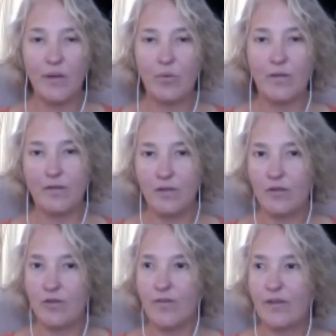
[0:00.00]
And when, you
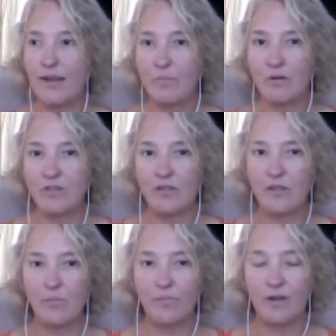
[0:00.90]
know, so the next
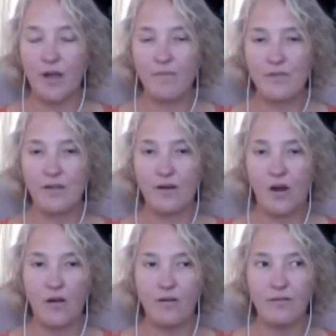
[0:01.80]
person that comes in
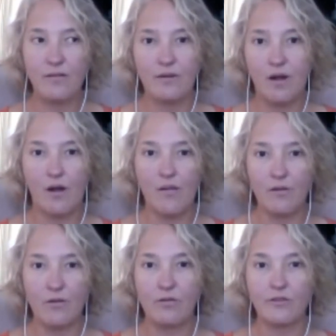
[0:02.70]
our
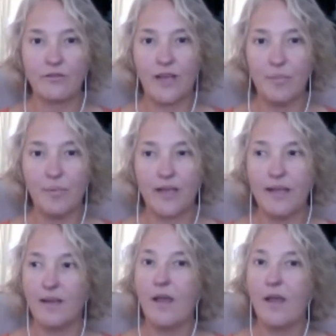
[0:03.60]
little sign-up link,